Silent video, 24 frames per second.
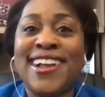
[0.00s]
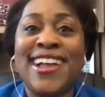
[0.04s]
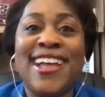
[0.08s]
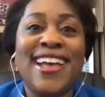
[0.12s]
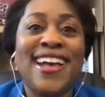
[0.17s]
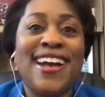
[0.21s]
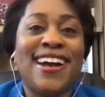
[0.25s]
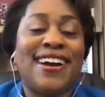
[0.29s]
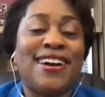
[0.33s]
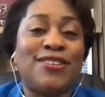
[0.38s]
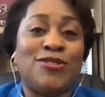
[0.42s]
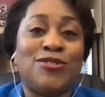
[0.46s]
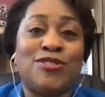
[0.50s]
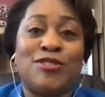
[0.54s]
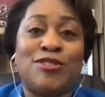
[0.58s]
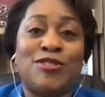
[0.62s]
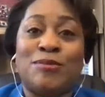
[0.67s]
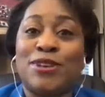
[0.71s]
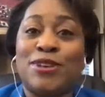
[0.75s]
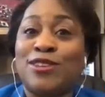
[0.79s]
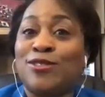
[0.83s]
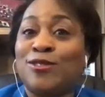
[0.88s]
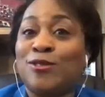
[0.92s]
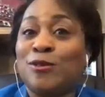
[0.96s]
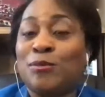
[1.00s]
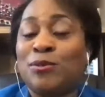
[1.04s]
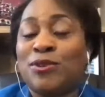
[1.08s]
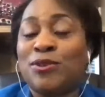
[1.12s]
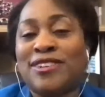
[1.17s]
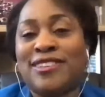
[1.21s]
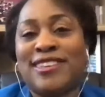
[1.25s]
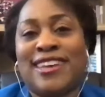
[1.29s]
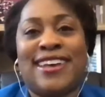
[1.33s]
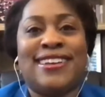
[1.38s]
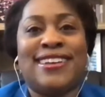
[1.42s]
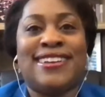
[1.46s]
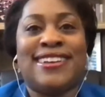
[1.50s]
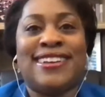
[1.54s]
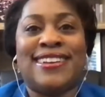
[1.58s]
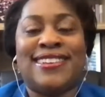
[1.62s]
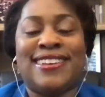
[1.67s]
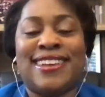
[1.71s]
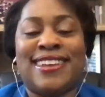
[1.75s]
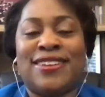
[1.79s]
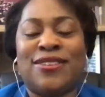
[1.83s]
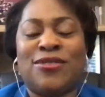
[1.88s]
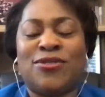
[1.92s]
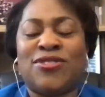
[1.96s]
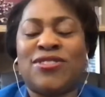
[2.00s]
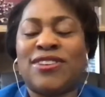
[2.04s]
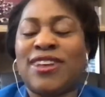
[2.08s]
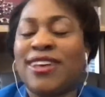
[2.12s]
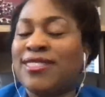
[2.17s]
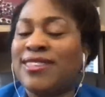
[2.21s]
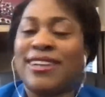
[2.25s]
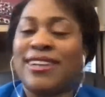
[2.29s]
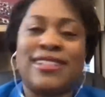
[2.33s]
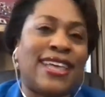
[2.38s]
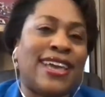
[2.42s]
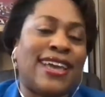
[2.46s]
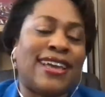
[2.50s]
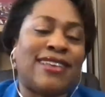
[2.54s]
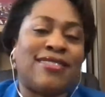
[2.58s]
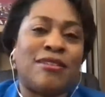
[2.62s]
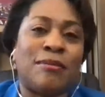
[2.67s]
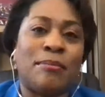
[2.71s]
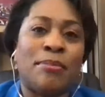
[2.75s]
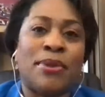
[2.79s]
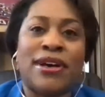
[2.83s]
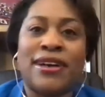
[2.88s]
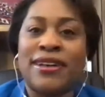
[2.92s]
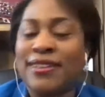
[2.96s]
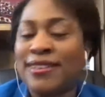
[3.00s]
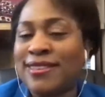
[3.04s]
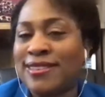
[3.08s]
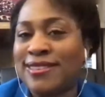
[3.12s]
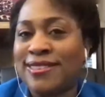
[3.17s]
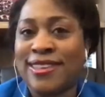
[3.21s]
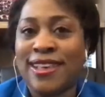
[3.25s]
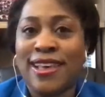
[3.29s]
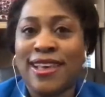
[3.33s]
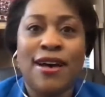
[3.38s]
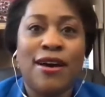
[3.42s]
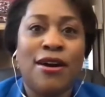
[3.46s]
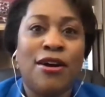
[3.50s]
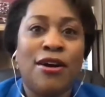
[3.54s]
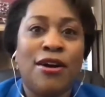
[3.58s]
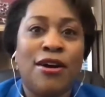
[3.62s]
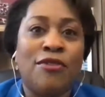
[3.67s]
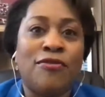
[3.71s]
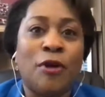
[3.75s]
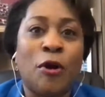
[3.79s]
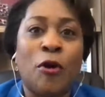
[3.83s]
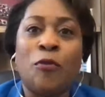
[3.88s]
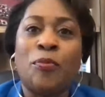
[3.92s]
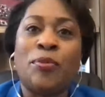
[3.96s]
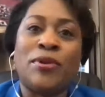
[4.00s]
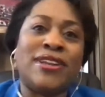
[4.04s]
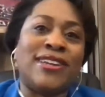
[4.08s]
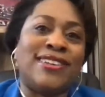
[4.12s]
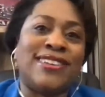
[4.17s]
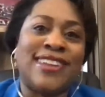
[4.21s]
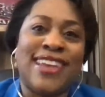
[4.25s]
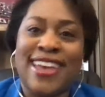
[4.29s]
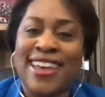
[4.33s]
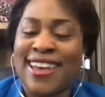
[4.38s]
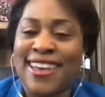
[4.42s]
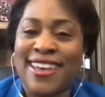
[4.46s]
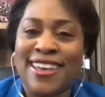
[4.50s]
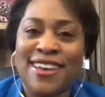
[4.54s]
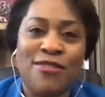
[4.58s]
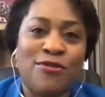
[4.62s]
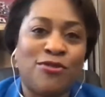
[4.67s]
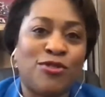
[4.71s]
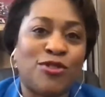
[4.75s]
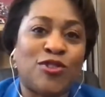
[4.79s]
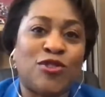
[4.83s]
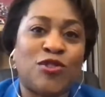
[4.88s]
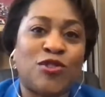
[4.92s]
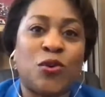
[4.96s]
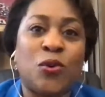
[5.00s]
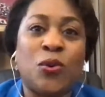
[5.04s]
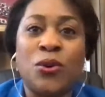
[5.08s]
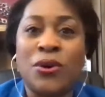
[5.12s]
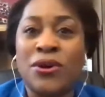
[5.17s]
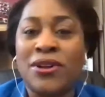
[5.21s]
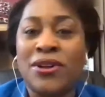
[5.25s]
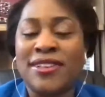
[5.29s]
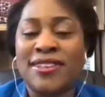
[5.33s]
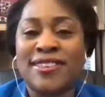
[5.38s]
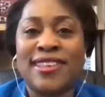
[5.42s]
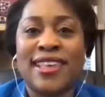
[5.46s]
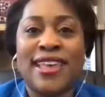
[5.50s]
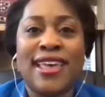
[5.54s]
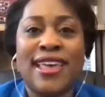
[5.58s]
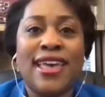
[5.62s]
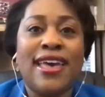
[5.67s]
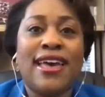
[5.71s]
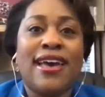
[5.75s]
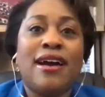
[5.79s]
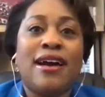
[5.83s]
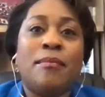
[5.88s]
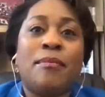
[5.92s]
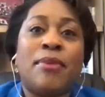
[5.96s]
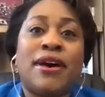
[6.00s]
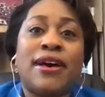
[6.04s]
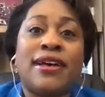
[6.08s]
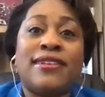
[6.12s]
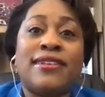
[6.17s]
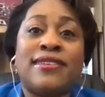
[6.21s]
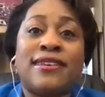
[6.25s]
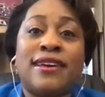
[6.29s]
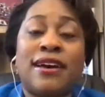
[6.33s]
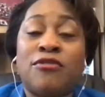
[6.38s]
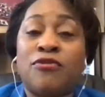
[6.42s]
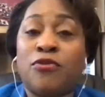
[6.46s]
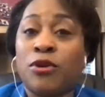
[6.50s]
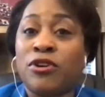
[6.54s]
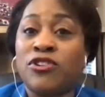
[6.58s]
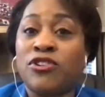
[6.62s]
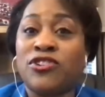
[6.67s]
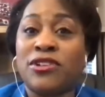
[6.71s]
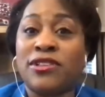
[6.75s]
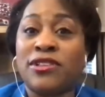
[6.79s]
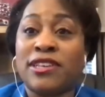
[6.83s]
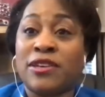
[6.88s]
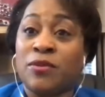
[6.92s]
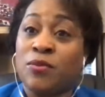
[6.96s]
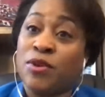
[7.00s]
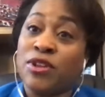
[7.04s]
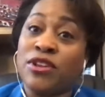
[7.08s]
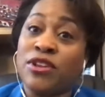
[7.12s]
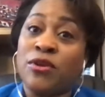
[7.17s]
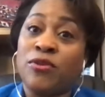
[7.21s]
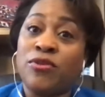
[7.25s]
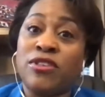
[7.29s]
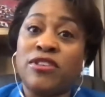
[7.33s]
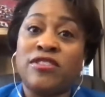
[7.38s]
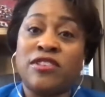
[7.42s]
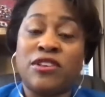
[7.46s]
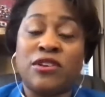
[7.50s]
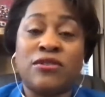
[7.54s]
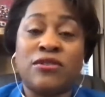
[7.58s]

I used to be a superintendent, and there's nothing like the buzz of opening day for schools. But unfortunately, we know this year is